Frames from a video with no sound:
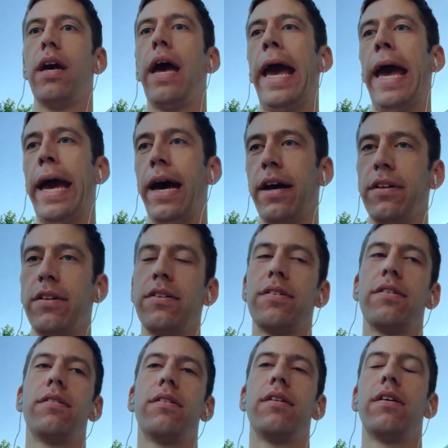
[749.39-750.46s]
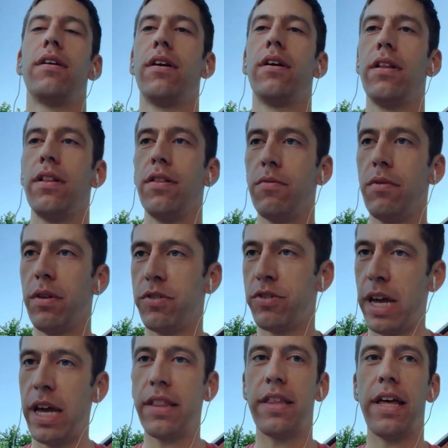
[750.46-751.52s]
and
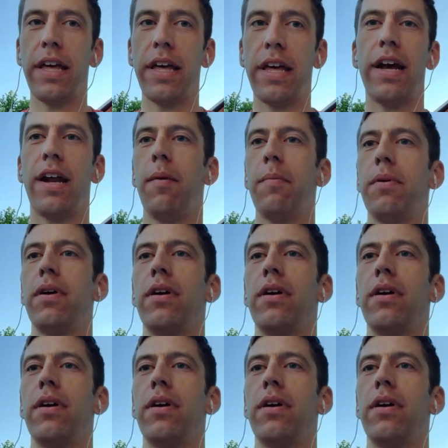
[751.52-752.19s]
set that up.